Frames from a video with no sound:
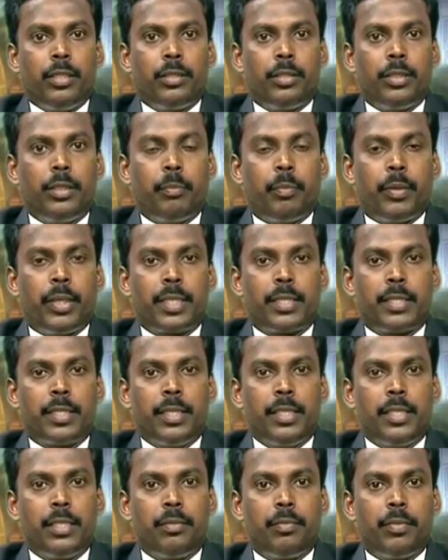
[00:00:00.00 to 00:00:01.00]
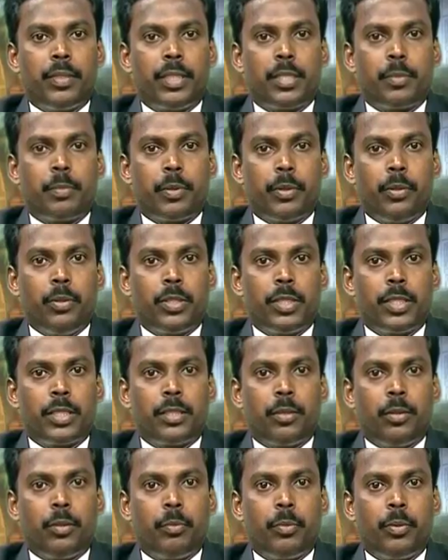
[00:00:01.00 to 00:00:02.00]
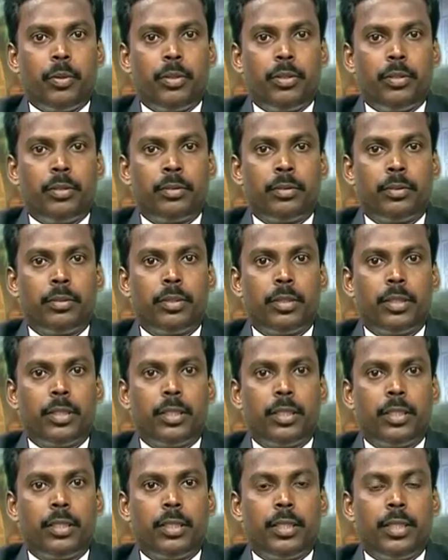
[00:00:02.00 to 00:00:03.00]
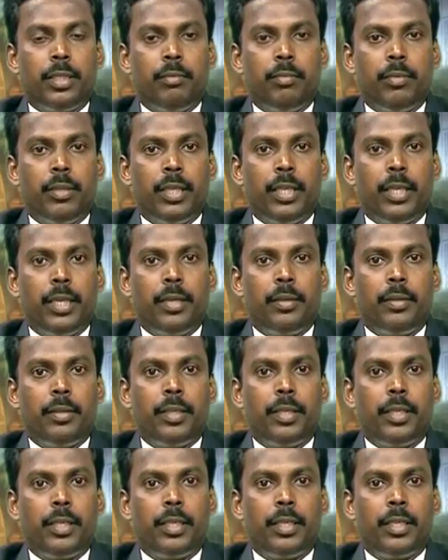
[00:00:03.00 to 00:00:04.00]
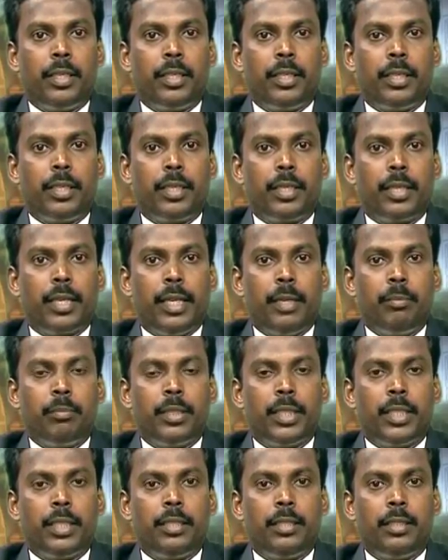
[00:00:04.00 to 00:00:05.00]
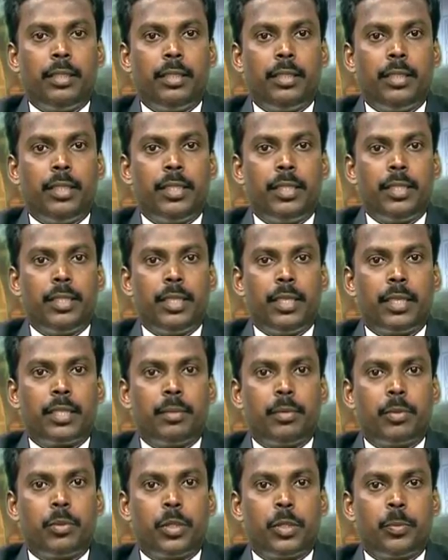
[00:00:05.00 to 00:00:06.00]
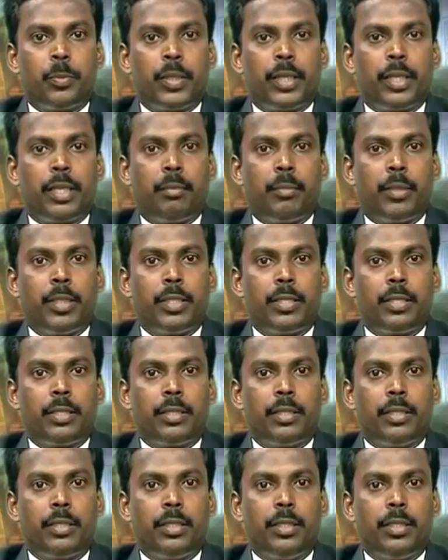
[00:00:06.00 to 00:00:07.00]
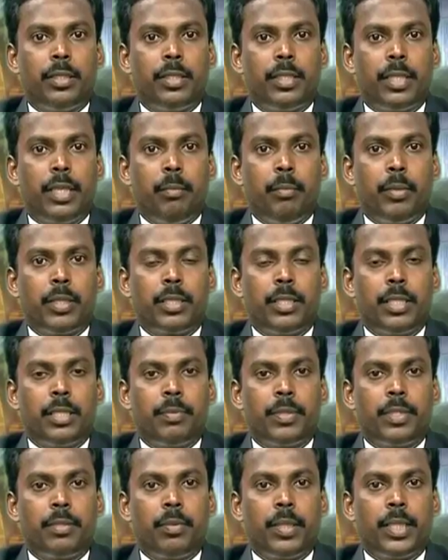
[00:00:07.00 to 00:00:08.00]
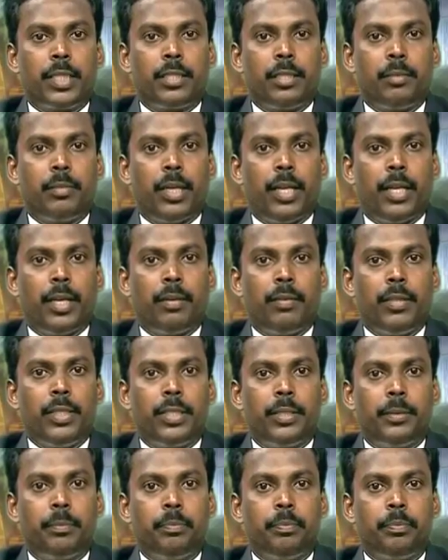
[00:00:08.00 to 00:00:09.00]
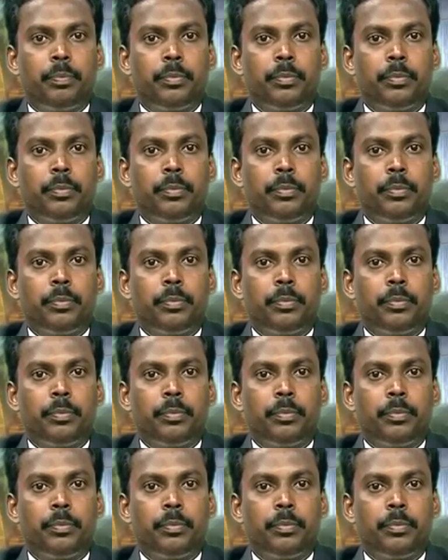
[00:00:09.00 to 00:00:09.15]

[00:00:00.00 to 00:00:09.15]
So, the parse tree is if it is produces the output, then we claim that the syntax of the source program is same as the specification of the language